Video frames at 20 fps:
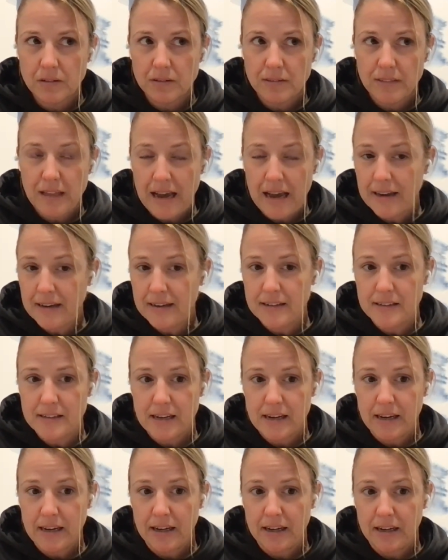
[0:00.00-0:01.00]
that's
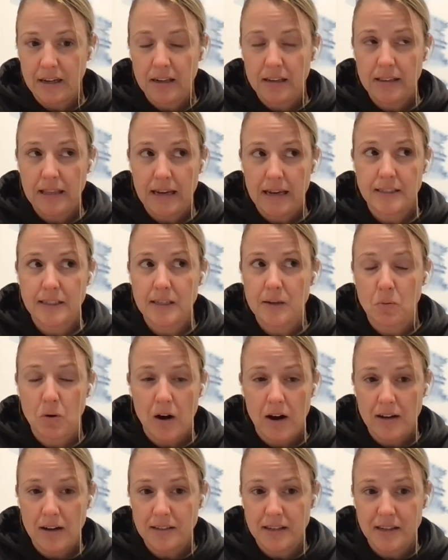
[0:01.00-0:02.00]
a
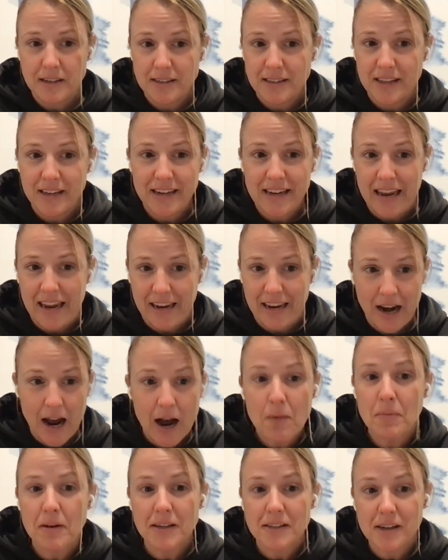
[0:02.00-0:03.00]
process that
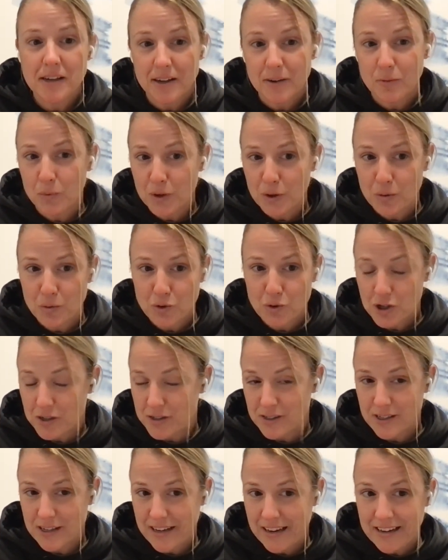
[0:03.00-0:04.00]
cannot be done when you
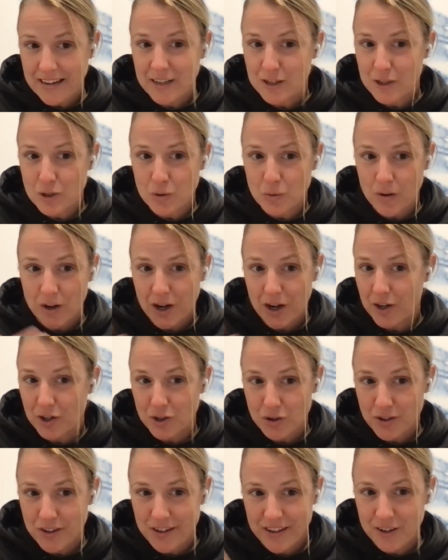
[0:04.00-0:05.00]
just get into a
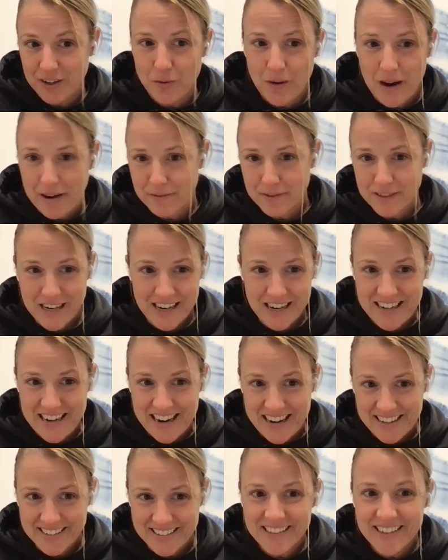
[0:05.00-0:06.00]
country and you have 10
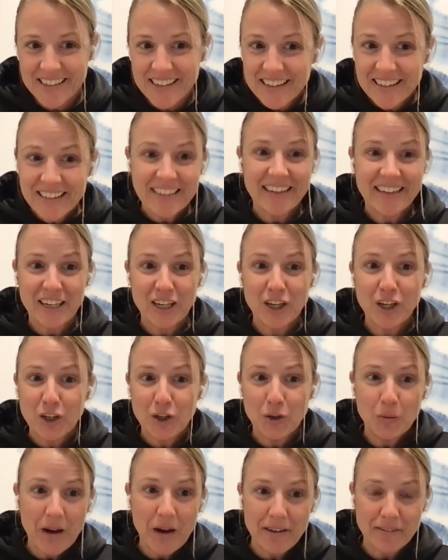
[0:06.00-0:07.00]
days. Like
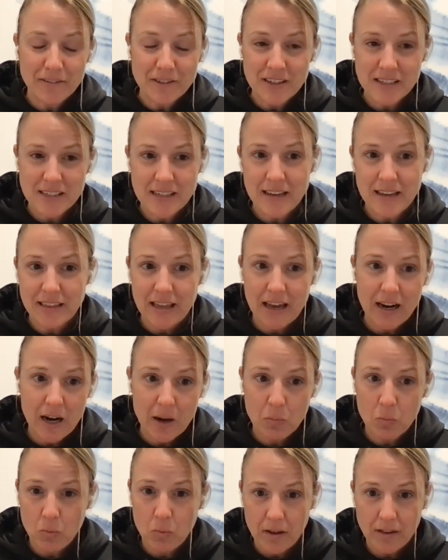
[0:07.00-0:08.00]
you have to set that
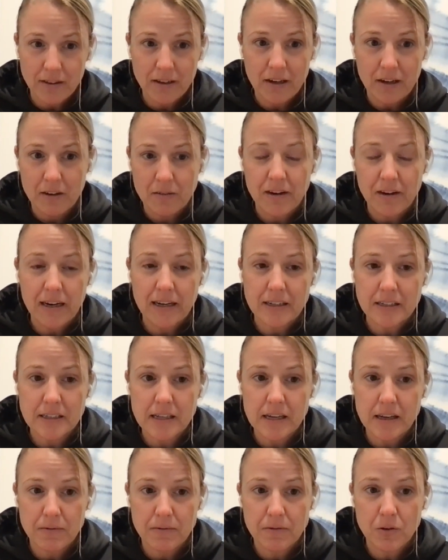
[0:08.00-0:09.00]
up well in advance
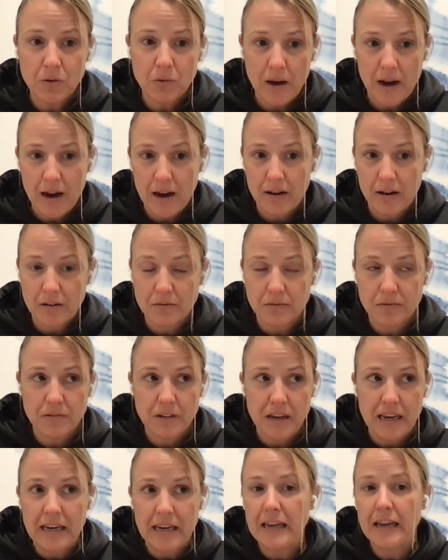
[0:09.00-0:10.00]
if you have
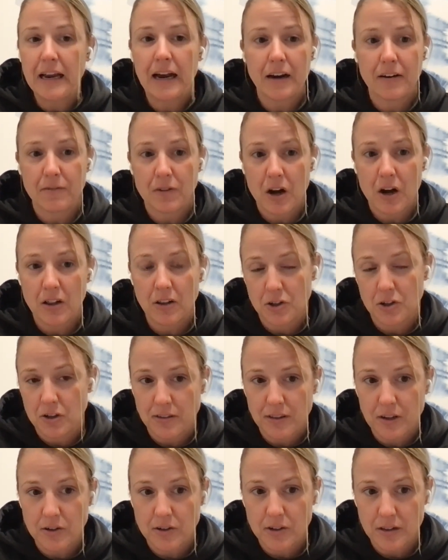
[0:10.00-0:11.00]
any kind of knowledge
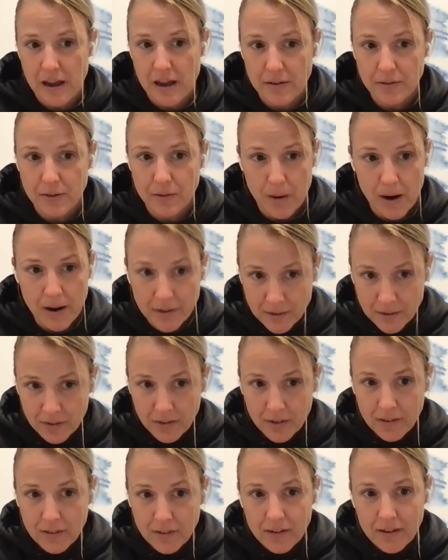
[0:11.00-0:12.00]
that there's that threat.
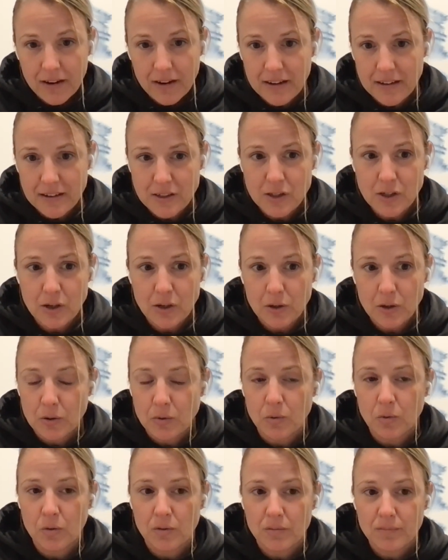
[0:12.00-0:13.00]
And
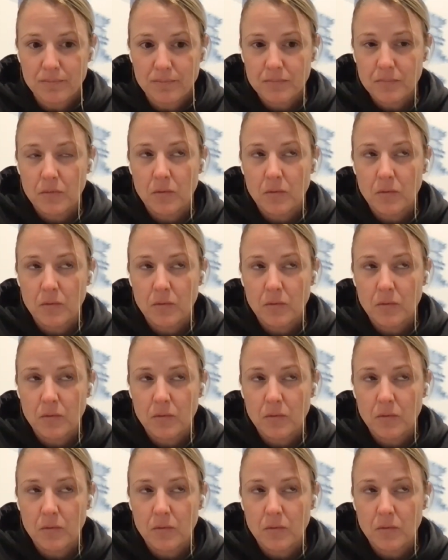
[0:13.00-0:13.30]
so